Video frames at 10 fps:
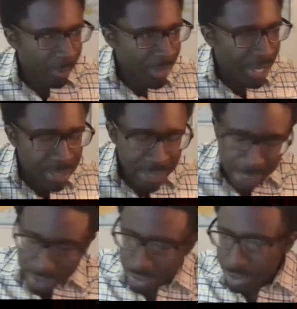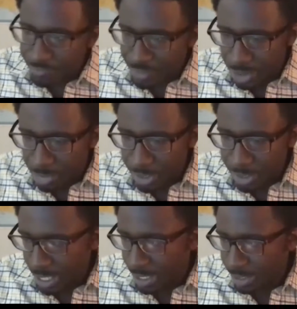assess their environment
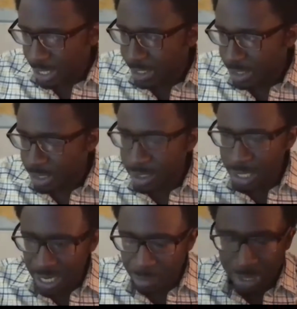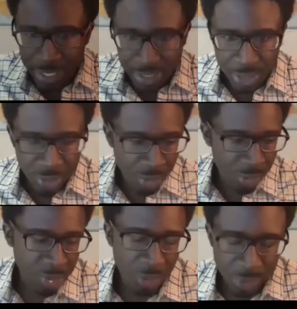and time planting so
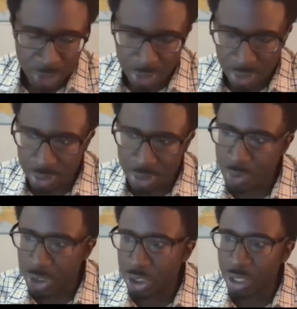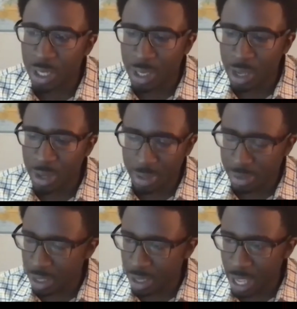as to ensure
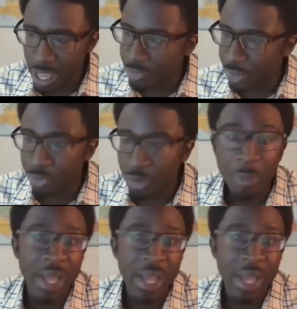a healthy crop.